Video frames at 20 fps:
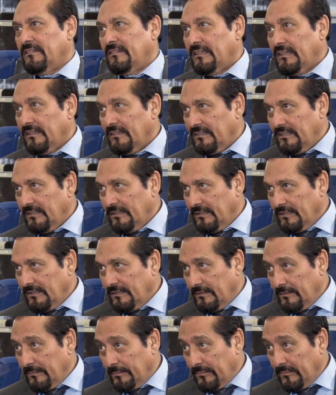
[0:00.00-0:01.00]

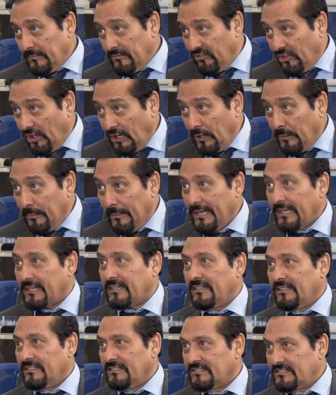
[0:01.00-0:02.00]
the will
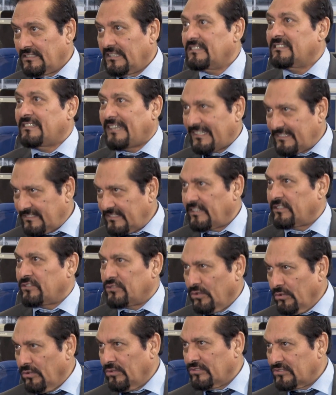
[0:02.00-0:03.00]
maker's
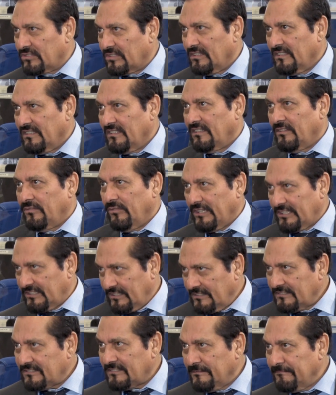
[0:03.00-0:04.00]
testator's
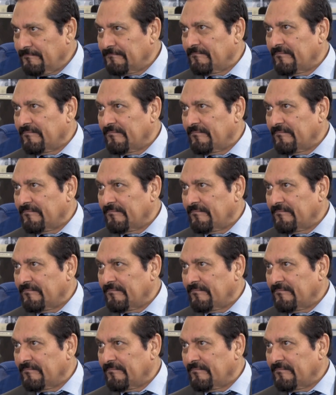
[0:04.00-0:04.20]
wishes,